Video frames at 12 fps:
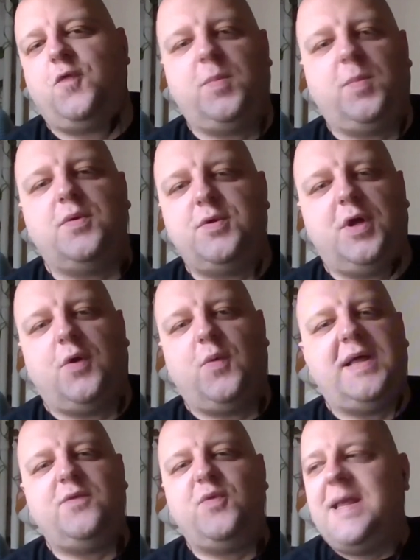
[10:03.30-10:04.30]
football,
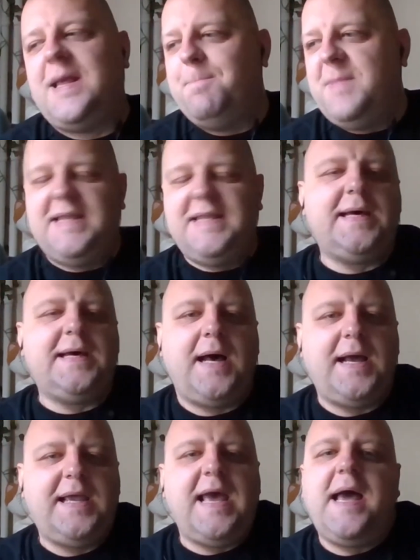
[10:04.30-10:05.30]
and when I meet
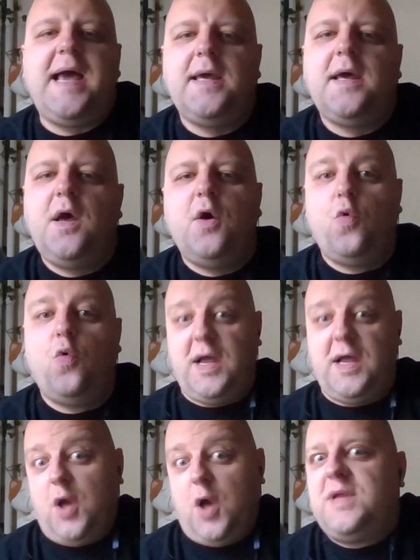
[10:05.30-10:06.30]
a guy who
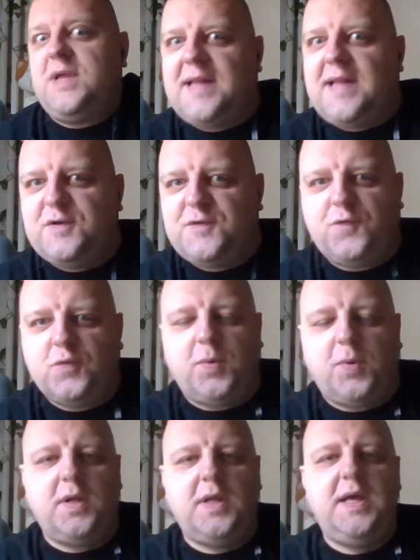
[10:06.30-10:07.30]
I know that likes
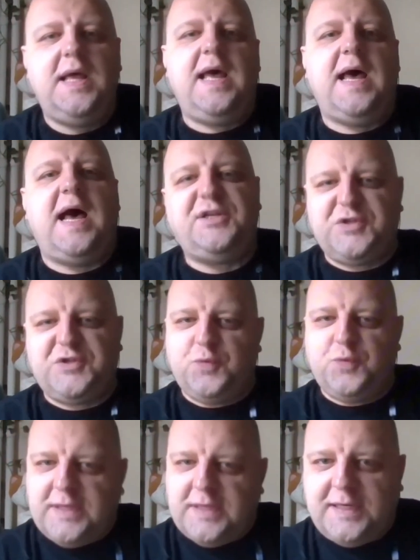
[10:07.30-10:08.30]
football. I just
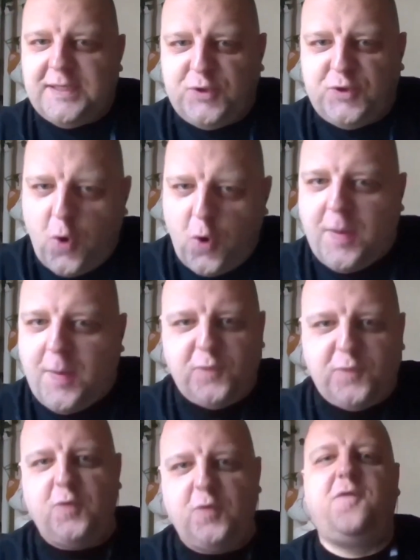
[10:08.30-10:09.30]
want to talk
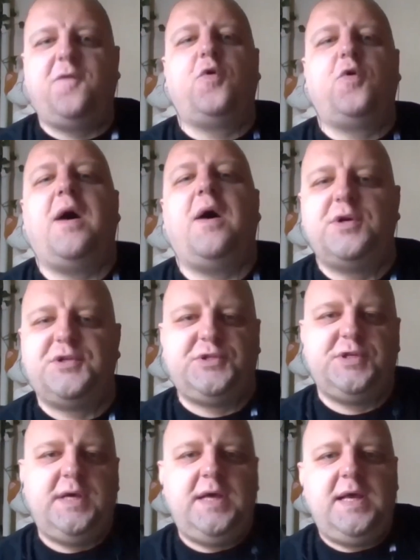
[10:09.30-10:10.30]
about football for
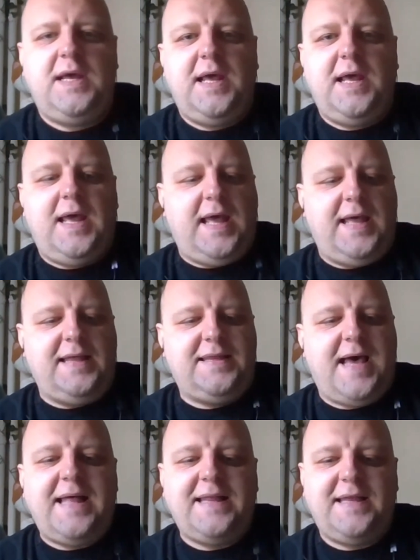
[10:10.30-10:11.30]
hours. And
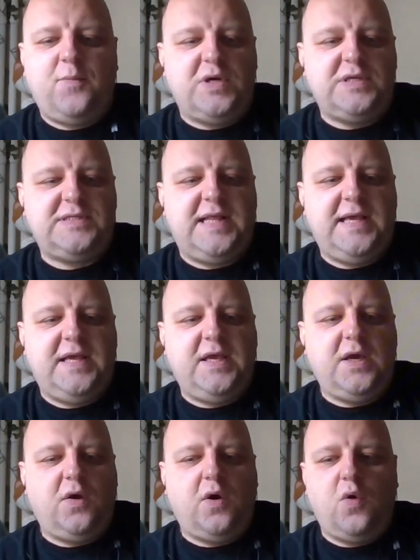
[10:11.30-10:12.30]
Adam was like,
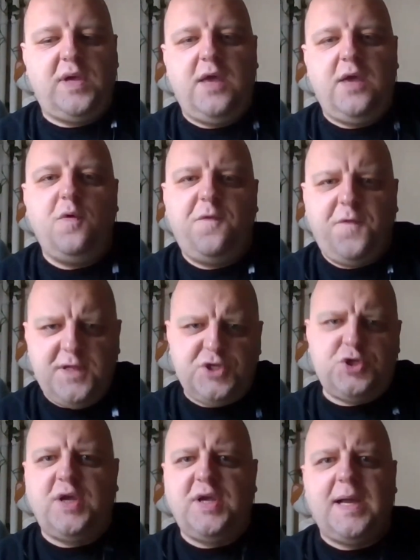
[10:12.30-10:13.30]
okay, we
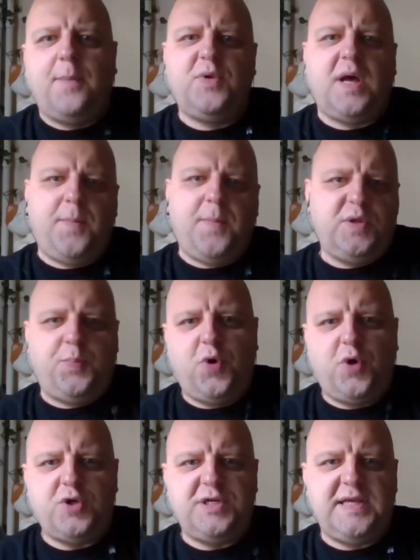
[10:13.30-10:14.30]
finished talking about the
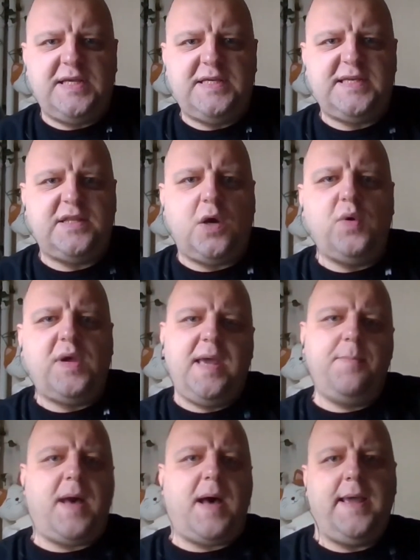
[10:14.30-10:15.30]
project. And he said,
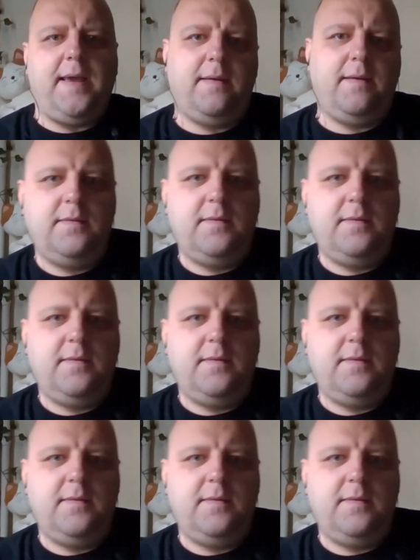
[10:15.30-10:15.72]
okay, bye.